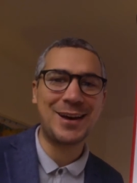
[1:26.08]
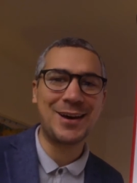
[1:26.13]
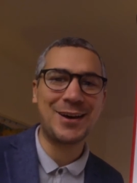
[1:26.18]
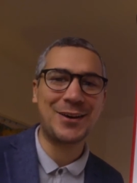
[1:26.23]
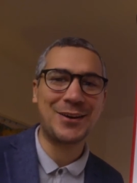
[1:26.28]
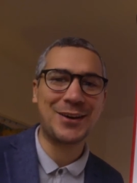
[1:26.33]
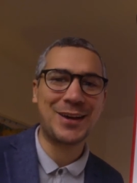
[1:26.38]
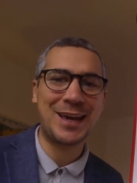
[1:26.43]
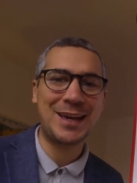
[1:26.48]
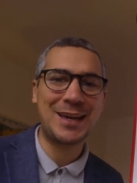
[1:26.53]

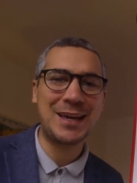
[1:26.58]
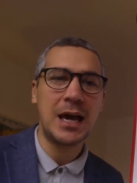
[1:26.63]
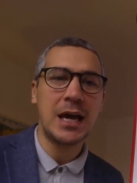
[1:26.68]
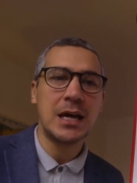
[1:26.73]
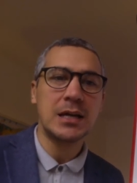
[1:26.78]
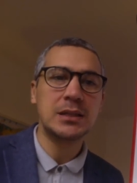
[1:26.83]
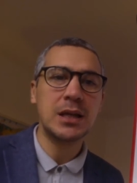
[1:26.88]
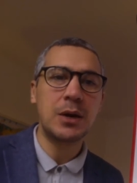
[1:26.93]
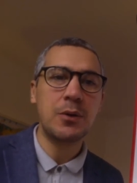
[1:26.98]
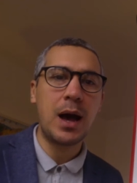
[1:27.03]
Okay,
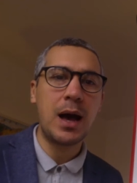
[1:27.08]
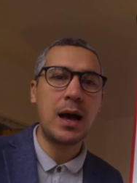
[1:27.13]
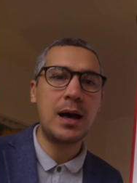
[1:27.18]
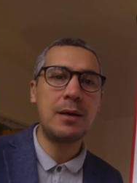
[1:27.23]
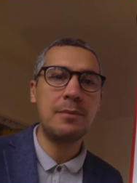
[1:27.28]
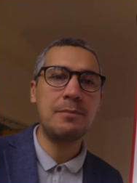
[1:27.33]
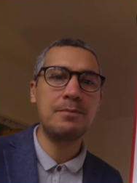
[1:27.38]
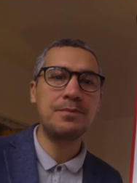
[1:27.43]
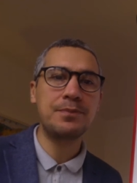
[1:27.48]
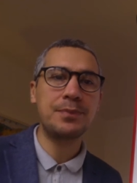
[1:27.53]
so
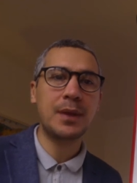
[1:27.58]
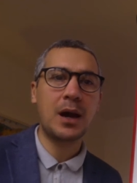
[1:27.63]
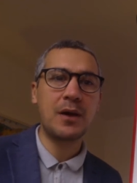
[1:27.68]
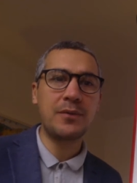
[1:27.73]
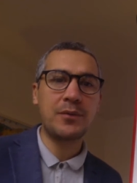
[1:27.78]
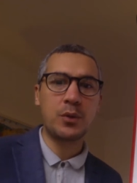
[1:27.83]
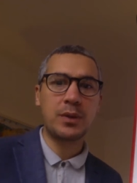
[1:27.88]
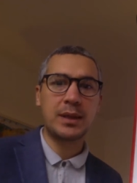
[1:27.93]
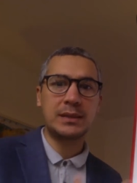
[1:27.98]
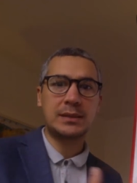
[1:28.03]
um, I
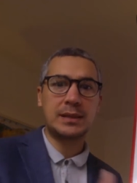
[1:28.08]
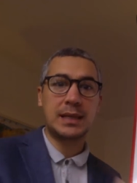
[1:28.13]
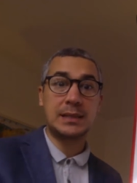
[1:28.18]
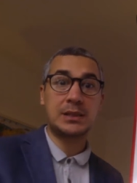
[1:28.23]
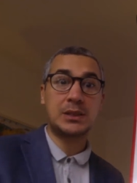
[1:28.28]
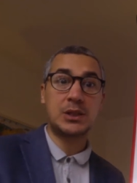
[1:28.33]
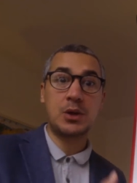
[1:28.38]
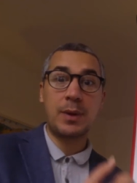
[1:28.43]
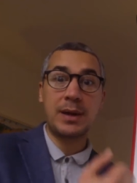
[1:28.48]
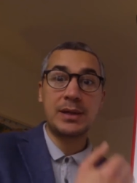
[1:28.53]
thought there's, there's
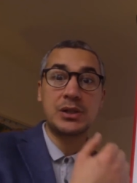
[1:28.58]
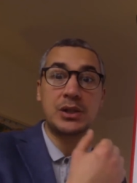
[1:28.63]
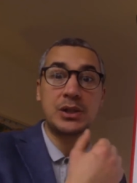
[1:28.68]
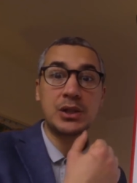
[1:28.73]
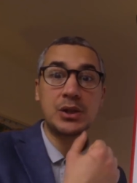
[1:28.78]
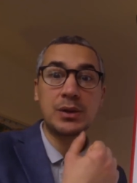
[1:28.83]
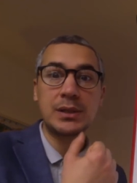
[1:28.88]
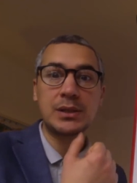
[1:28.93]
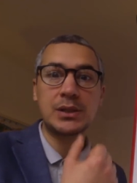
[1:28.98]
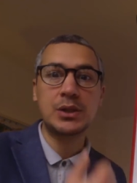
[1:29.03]
two ways you could
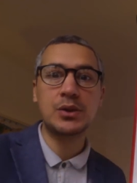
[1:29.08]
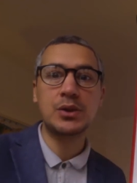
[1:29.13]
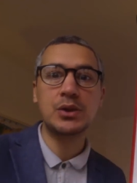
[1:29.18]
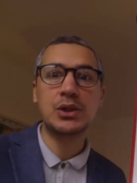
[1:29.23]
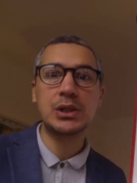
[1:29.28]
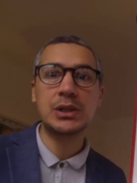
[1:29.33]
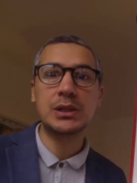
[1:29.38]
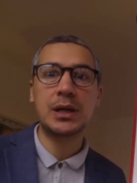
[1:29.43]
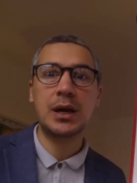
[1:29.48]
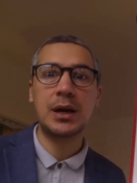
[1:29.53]
do this. You could
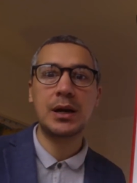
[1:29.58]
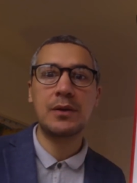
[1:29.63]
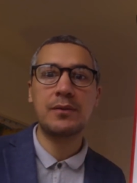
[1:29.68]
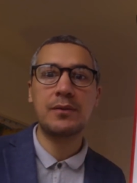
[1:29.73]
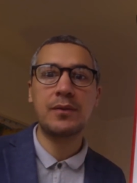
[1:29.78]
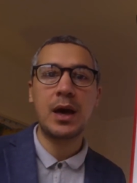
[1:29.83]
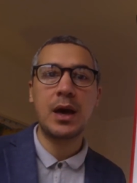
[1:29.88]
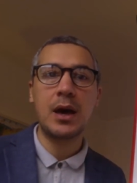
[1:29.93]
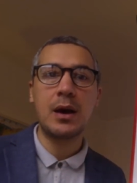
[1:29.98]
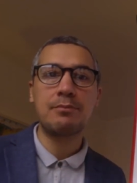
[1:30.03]
just kind of
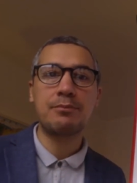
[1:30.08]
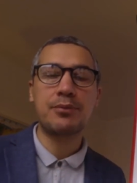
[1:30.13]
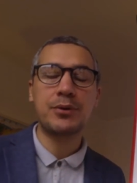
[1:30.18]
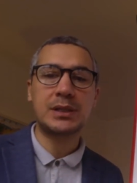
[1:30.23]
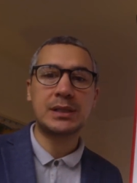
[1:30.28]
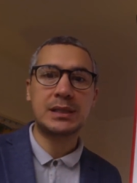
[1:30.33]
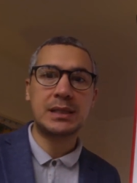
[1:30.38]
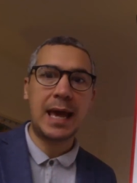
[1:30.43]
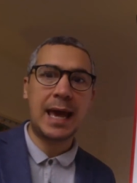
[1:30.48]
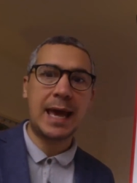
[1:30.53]

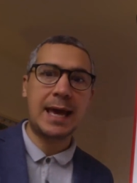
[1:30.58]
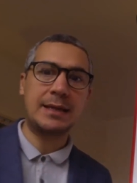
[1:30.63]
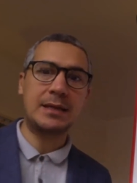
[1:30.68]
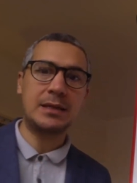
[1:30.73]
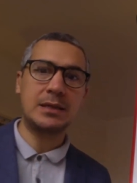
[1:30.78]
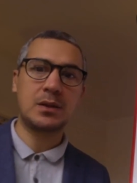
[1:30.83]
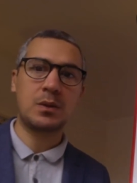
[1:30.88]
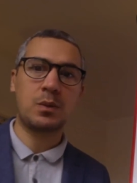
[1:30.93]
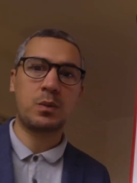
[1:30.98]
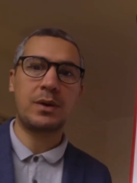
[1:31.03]

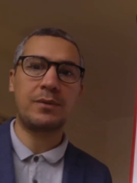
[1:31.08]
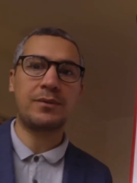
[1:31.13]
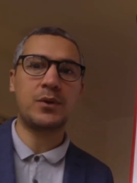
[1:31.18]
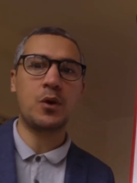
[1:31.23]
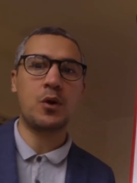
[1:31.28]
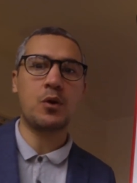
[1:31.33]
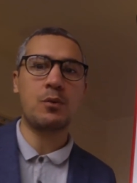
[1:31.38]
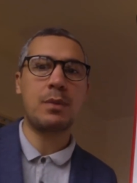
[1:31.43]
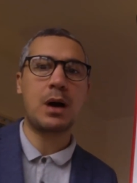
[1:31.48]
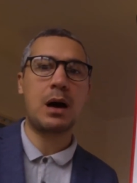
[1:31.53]
pretend with
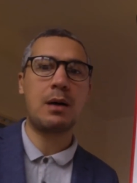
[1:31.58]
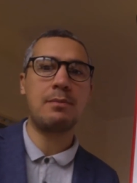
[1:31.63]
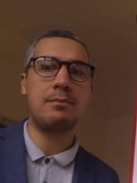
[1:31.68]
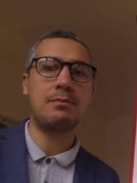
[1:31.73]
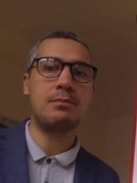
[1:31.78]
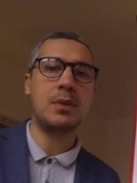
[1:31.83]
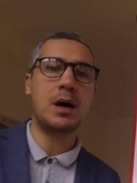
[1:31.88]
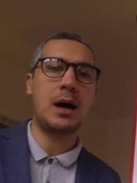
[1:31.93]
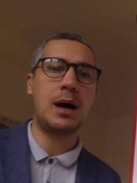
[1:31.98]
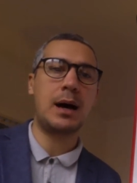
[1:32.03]
your
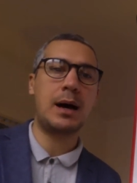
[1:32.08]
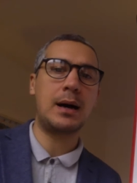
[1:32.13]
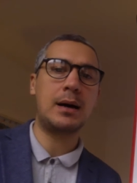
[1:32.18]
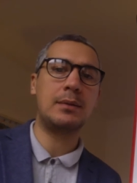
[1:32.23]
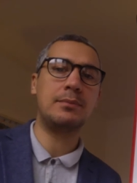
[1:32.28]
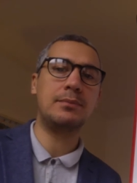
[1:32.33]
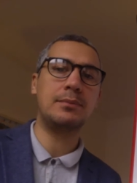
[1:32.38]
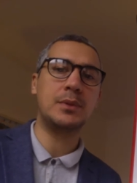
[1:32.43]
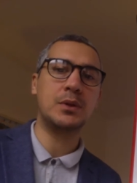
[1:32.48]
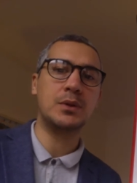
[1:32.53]
mum,
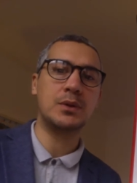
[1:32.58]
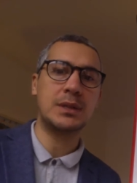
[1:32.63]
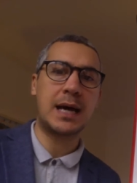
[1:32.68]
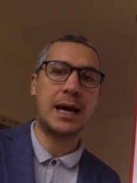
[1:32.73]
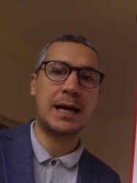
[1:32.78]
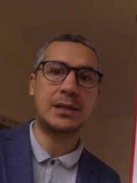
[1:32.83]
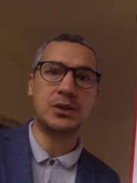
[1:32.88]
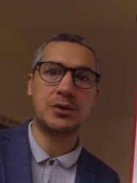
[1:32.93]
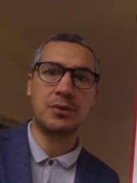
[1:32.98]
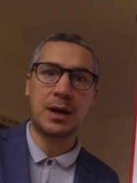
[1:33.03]
um, your
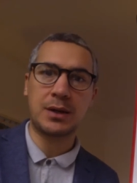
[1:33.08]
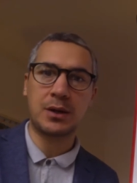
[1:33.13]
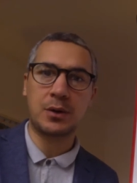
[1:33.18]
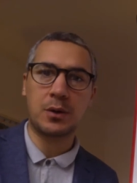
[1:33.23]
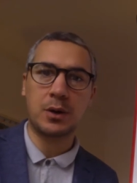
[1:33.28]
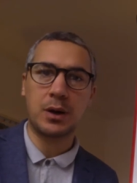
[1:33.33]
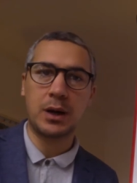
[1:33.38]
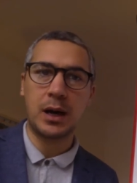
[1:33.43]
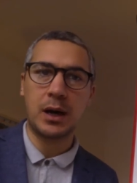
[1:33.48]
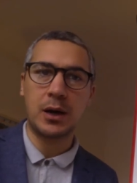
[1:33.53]
dad, your adult
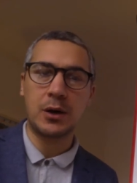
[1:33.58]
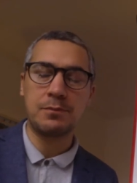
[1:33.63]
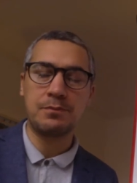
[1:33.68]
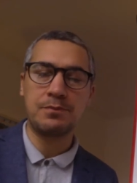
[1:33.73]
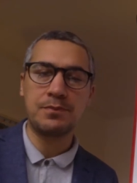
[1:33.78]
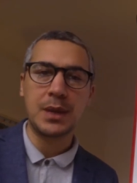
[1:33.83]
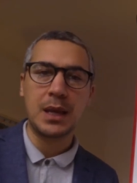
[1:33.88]
at home.